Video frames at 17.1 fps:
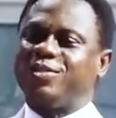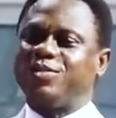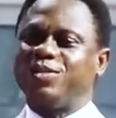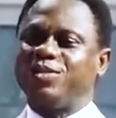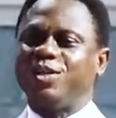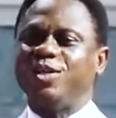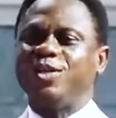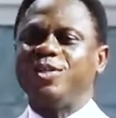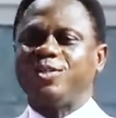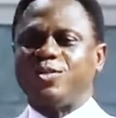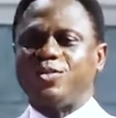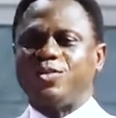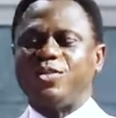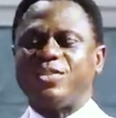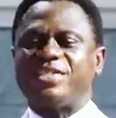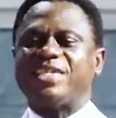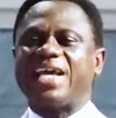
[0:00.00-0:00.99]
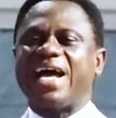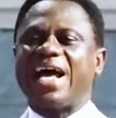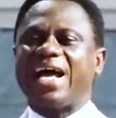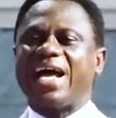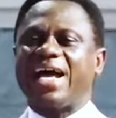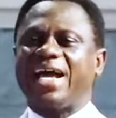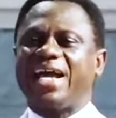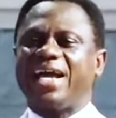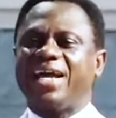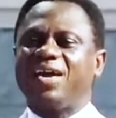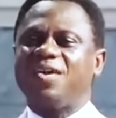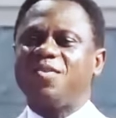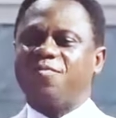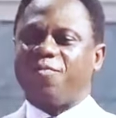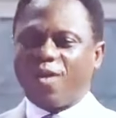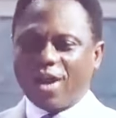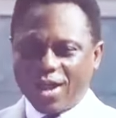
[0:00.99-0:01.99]
you to desire
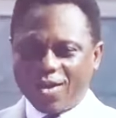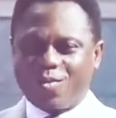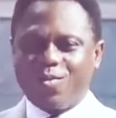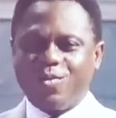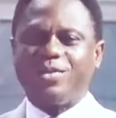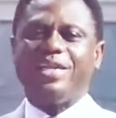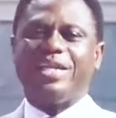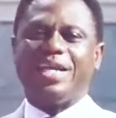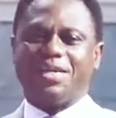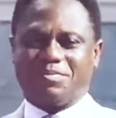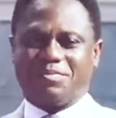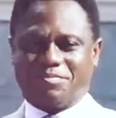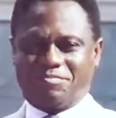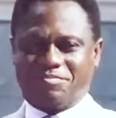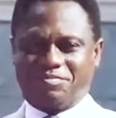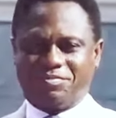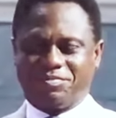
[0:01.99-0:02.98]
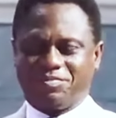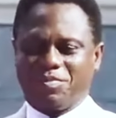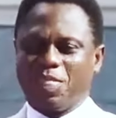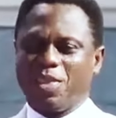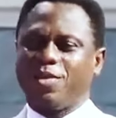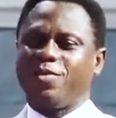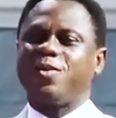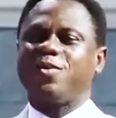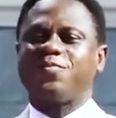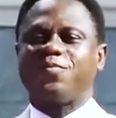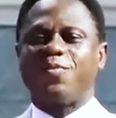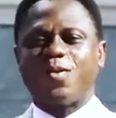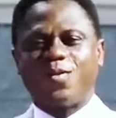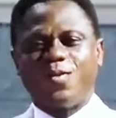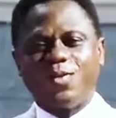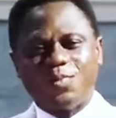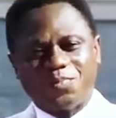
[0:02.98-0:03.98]
for a good name, not
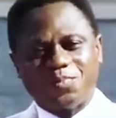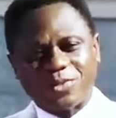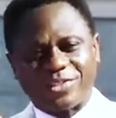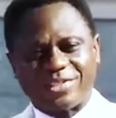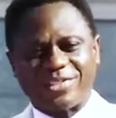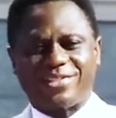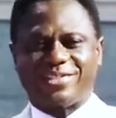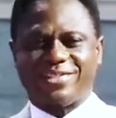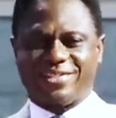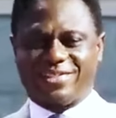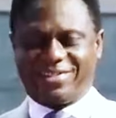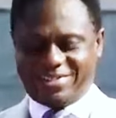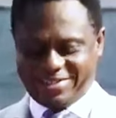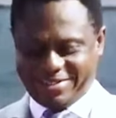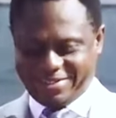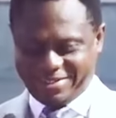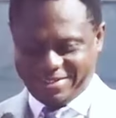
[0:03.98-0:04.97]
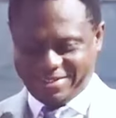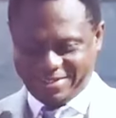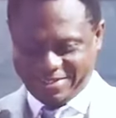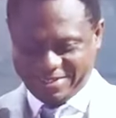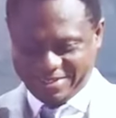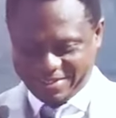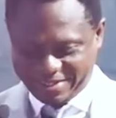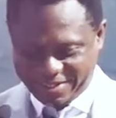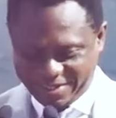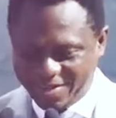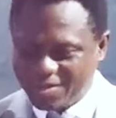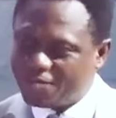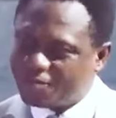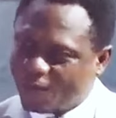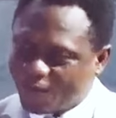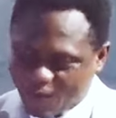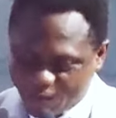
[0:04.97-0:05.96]
for good positions,
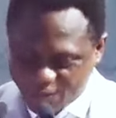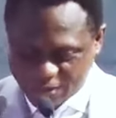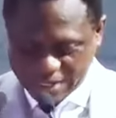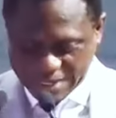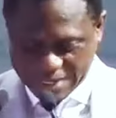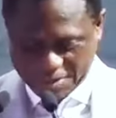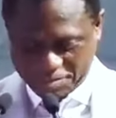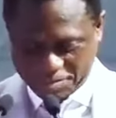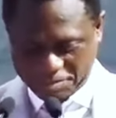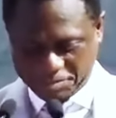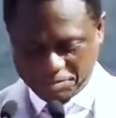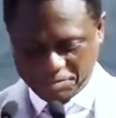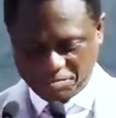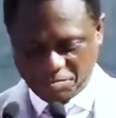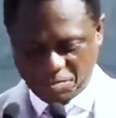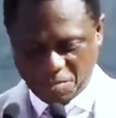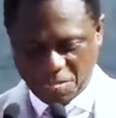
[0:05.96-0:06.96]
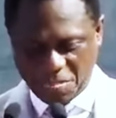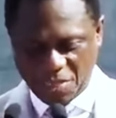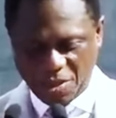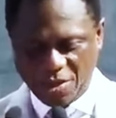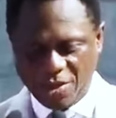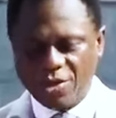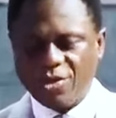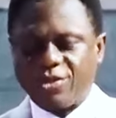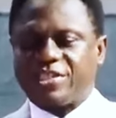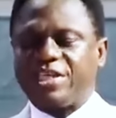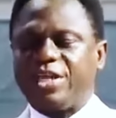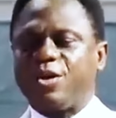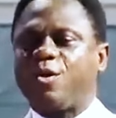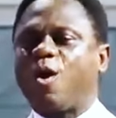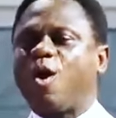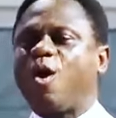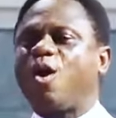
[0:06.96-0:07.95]
for good name.
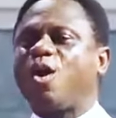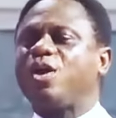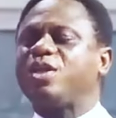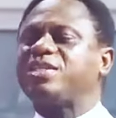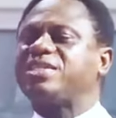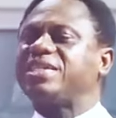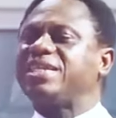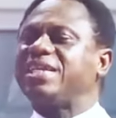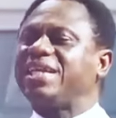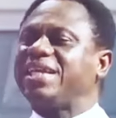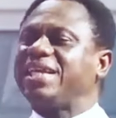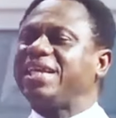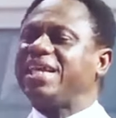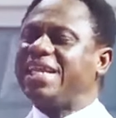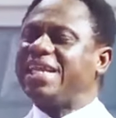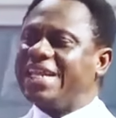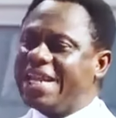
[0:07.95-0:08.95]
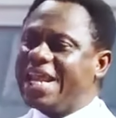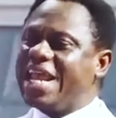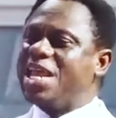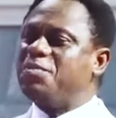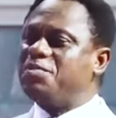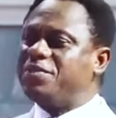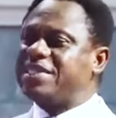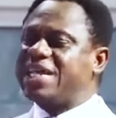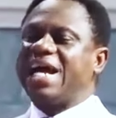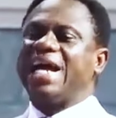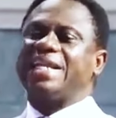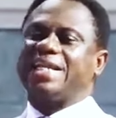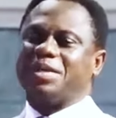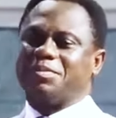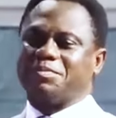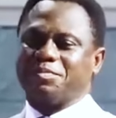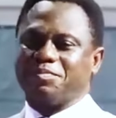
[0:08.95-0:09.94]
See, God named
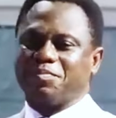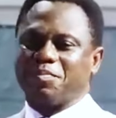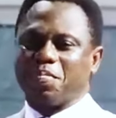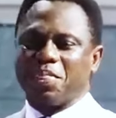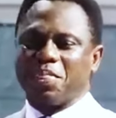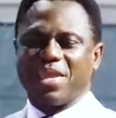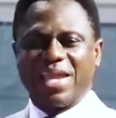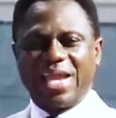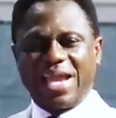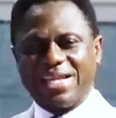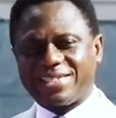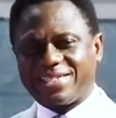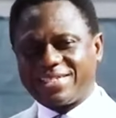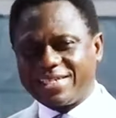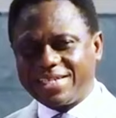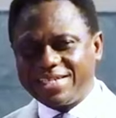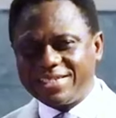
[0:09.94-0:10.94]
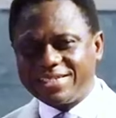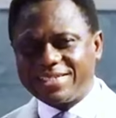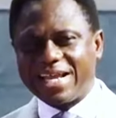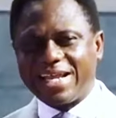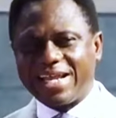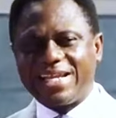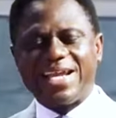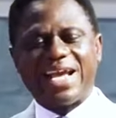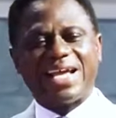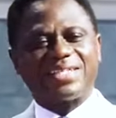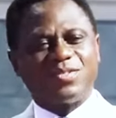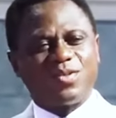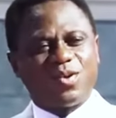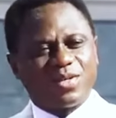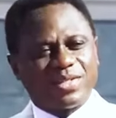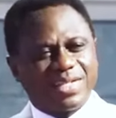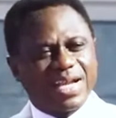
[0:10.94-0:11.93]
Adam, and since then he has
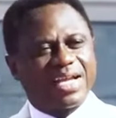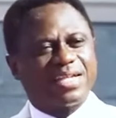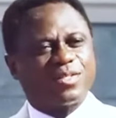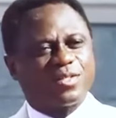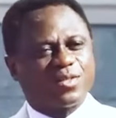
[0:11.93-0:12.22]
not done